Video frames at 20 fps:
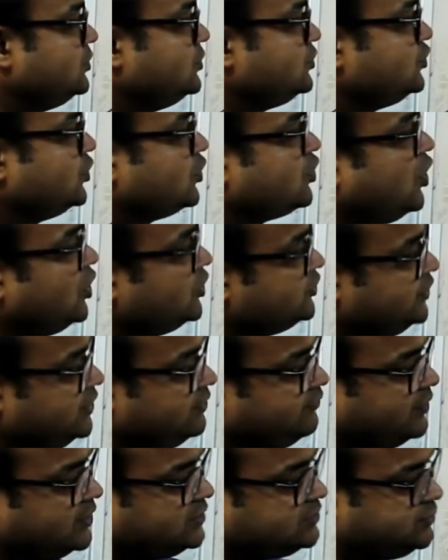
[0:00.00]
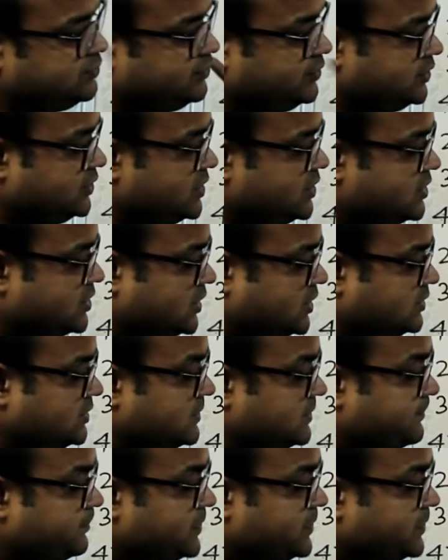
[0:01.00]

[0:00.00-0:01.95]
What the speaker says: So cos inverse we discussed.